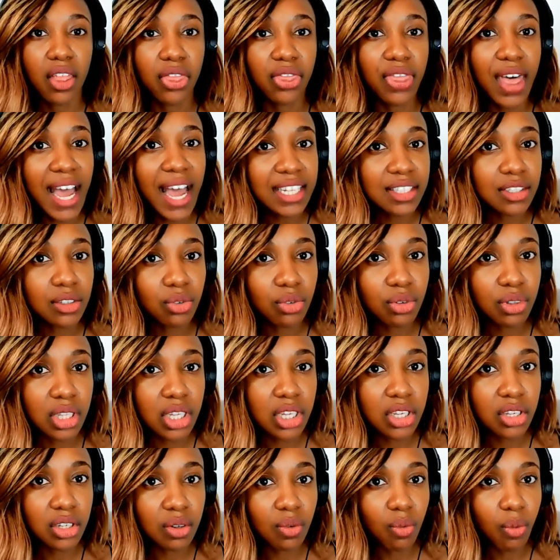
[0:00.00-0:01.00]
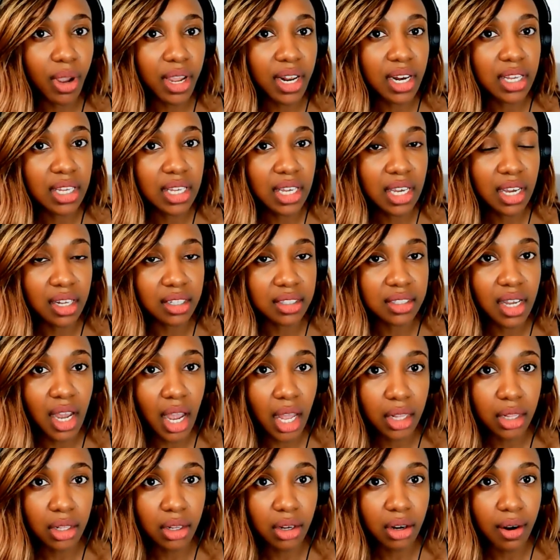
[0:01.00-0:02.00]
That's a really good way to get a
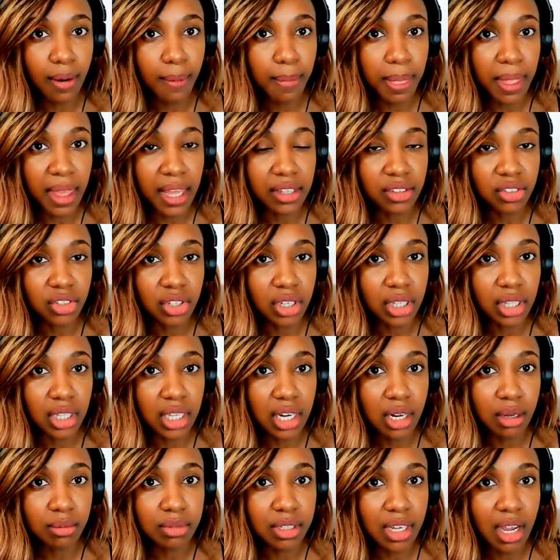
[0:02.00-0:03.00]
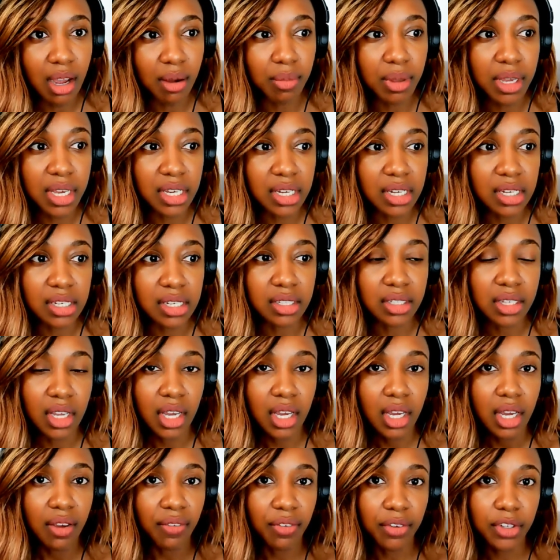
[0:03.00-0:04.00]
toddler into cleanup time because
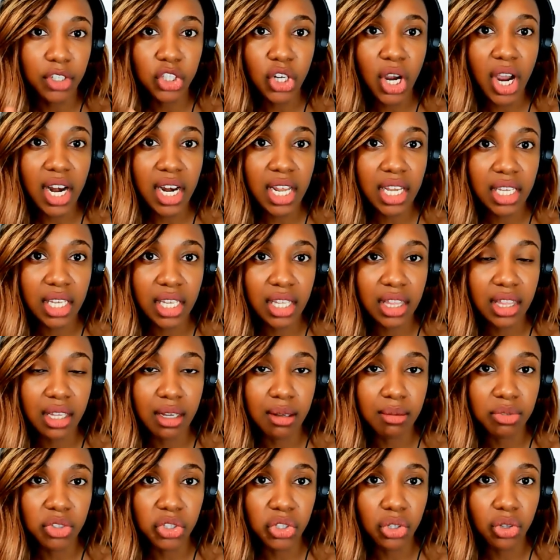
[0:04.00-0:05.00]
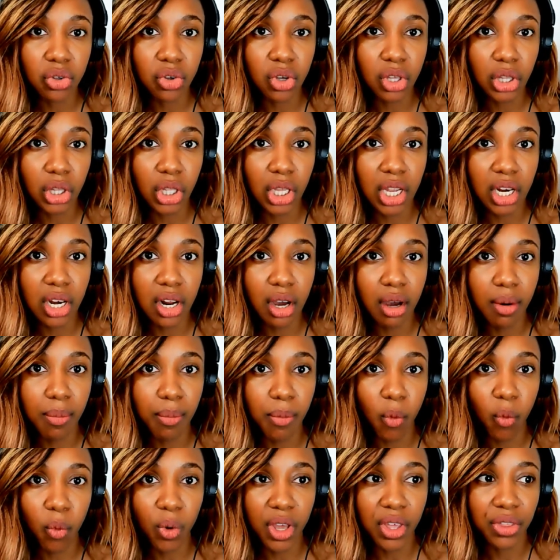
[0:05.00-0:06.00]
if you're trying to get them to clean
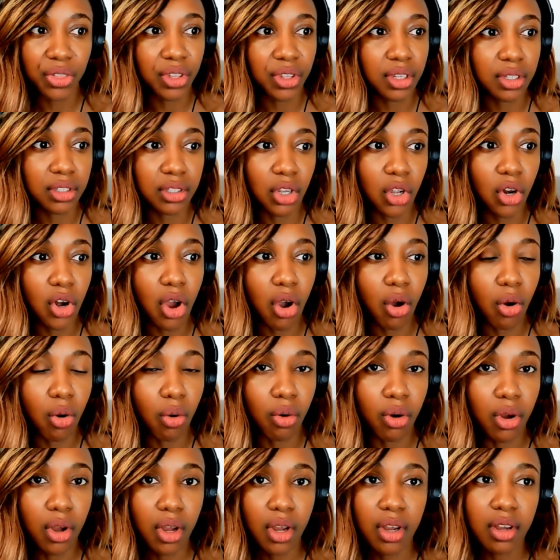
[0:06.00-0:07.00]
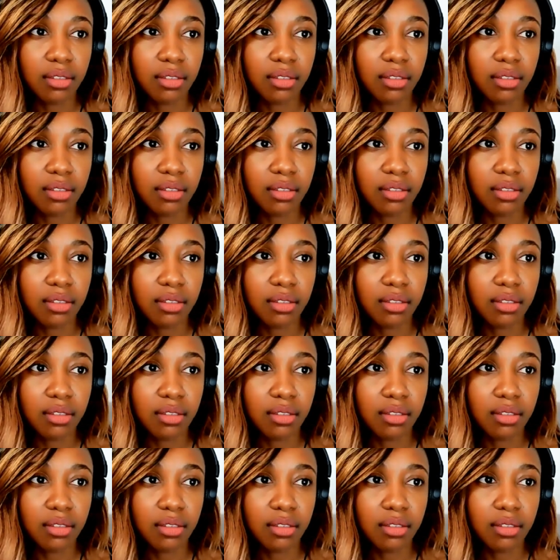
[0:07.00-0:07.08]
up with, you know,